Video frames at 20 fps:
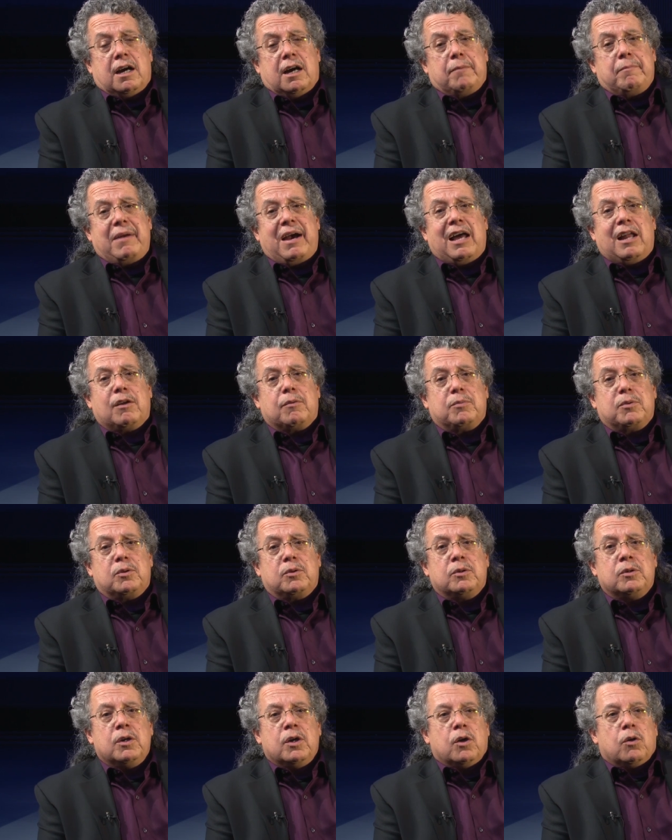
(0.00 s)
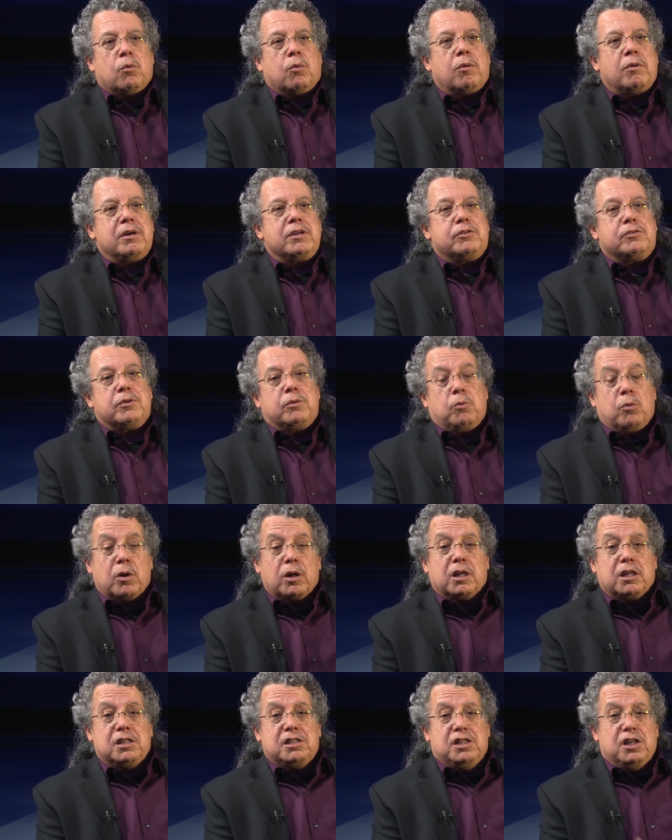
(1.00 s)
uh, Malibu, we're,
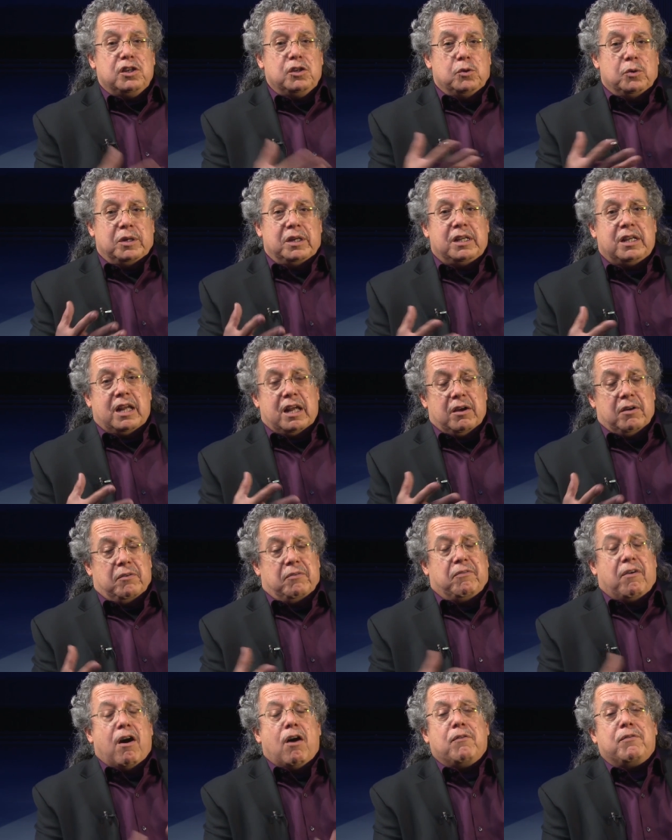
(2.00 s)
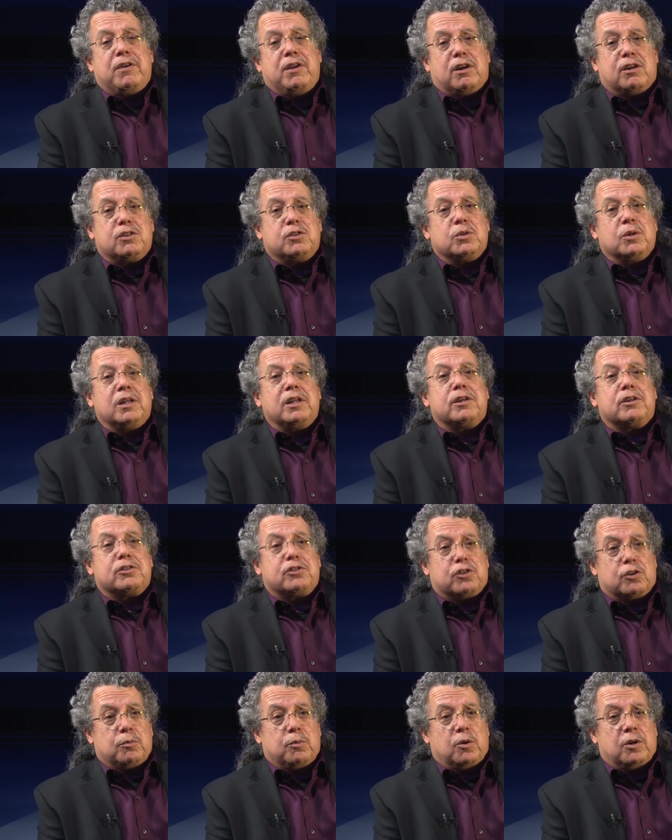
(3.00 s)
we're continuing and evolving our two liter
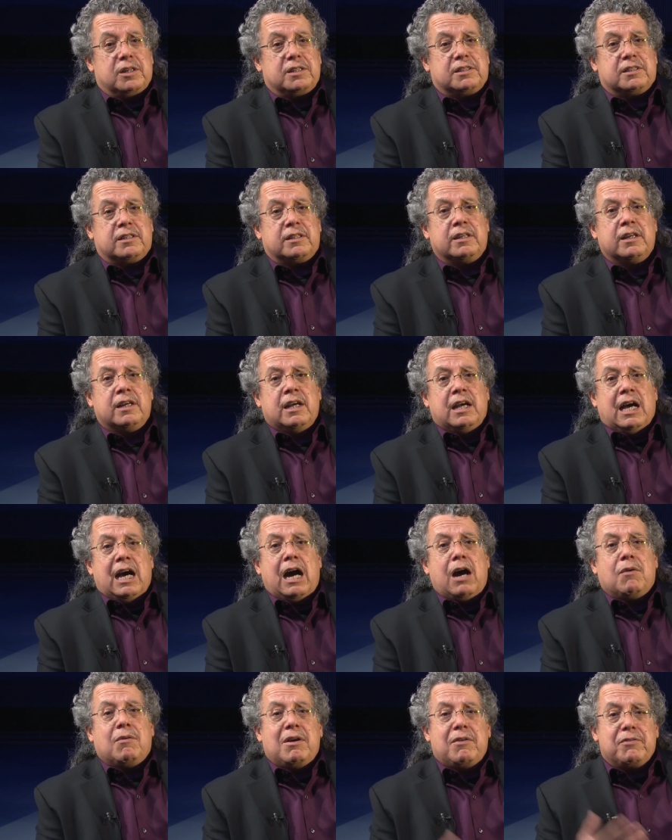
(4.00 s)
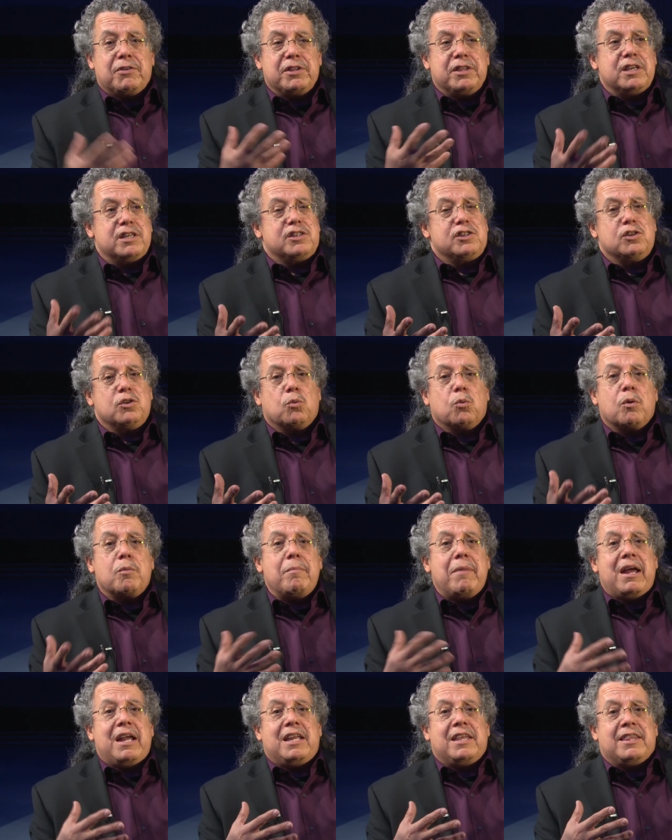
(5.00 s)
turbo engine. However, this year we're
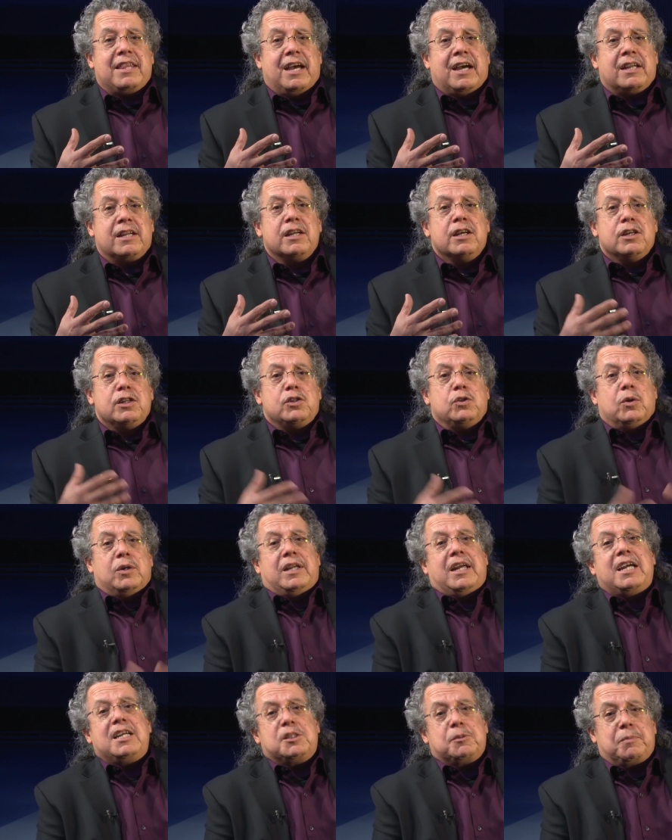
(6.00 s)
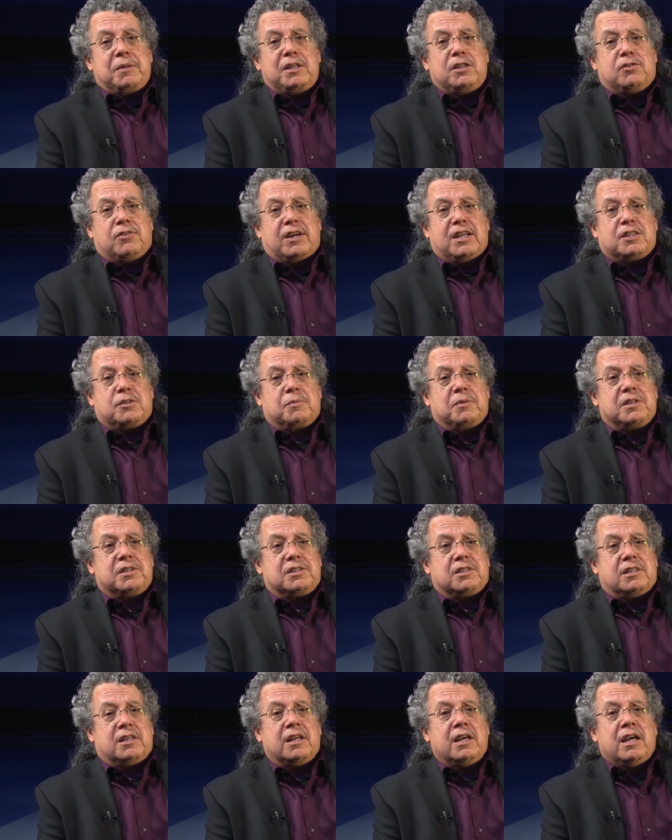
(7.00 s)
mating that to an eight speed
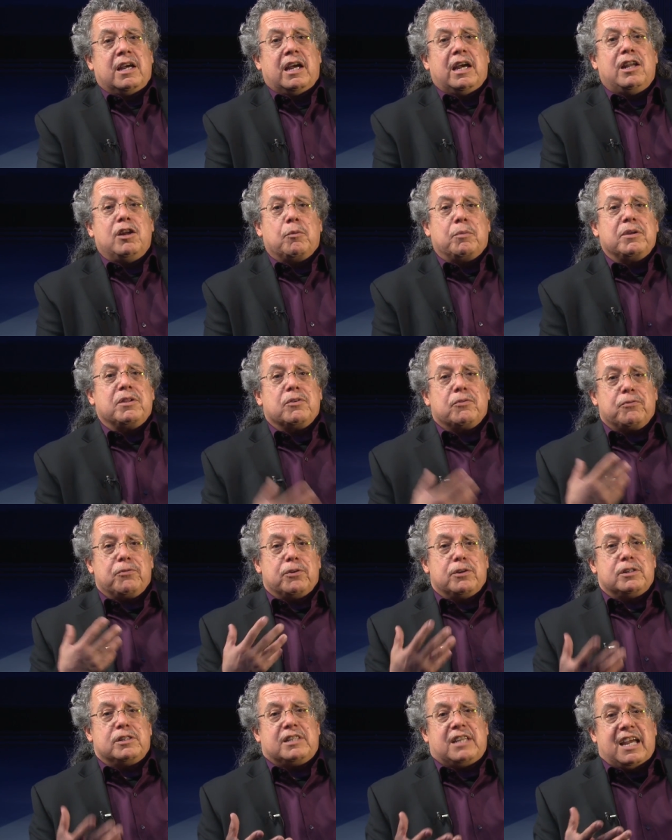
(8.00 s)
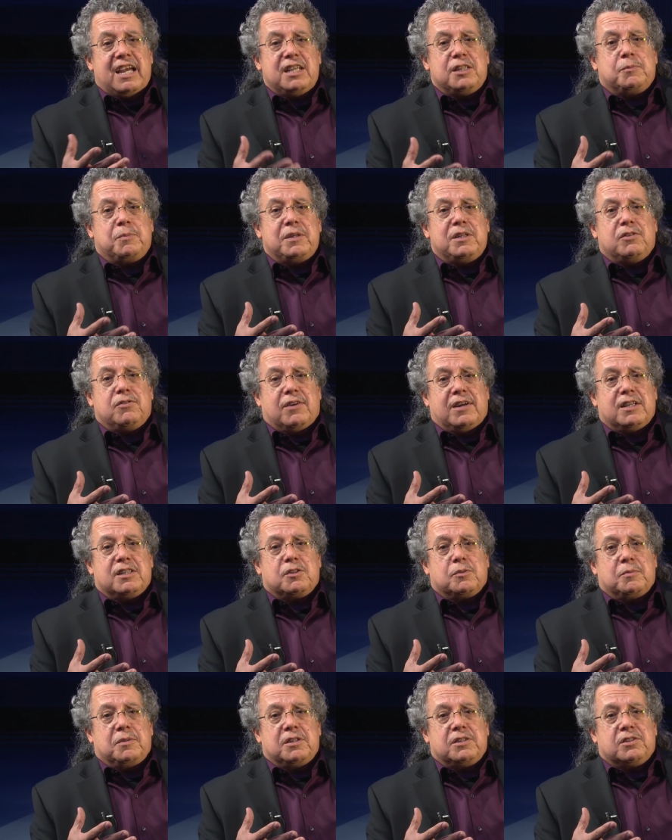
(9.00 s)
transmission and it'll be the first eight speed
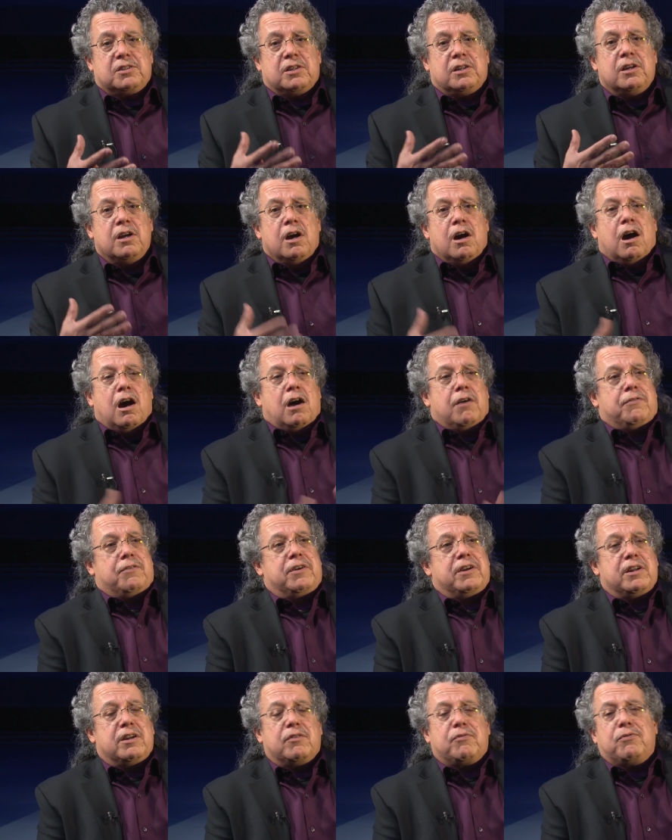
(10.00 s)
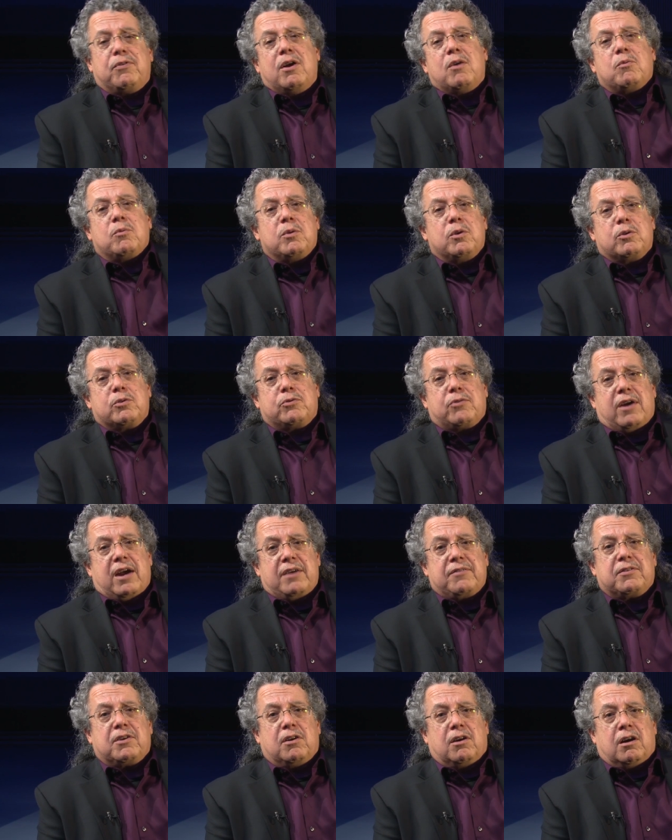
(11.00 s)
transmission offered in a front wheel
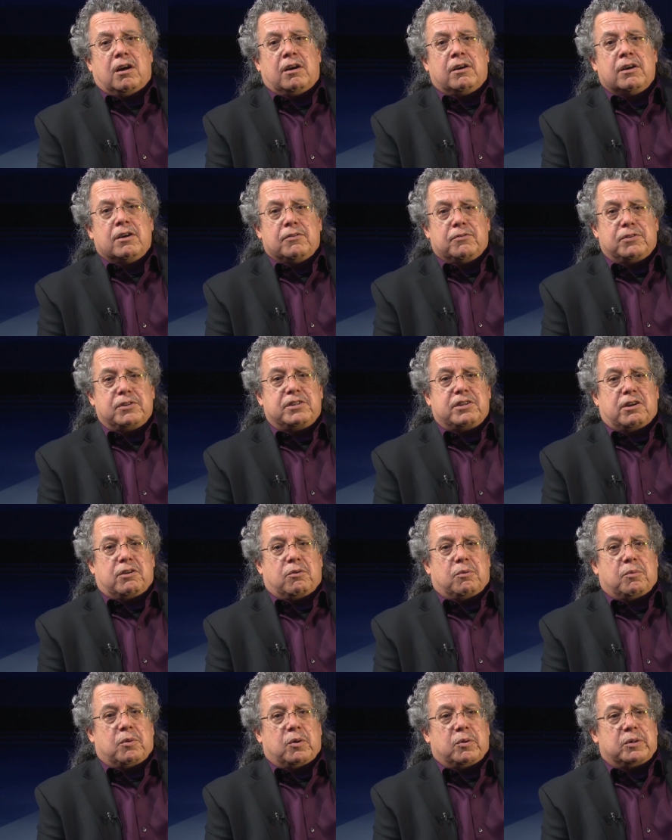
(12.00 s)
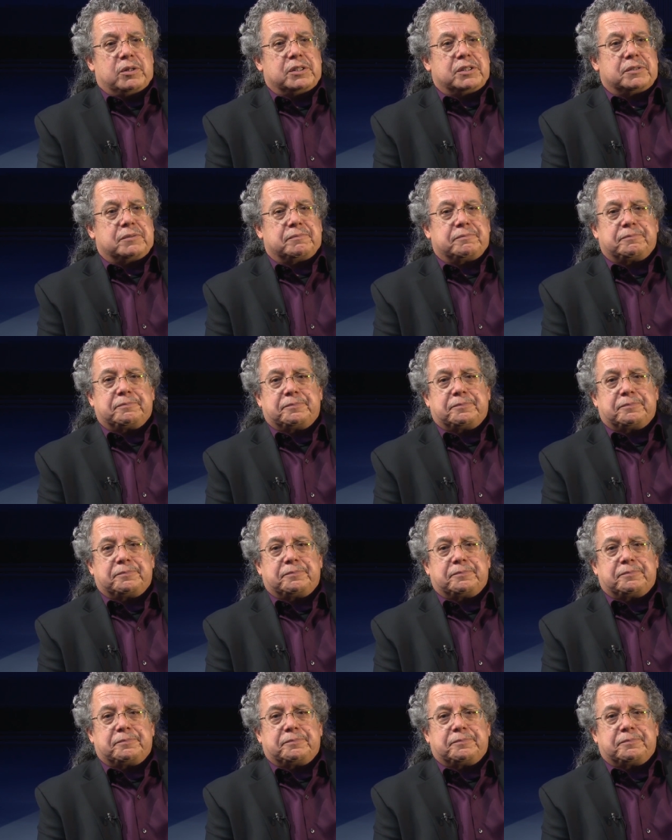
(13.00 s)
drive car for General Motors.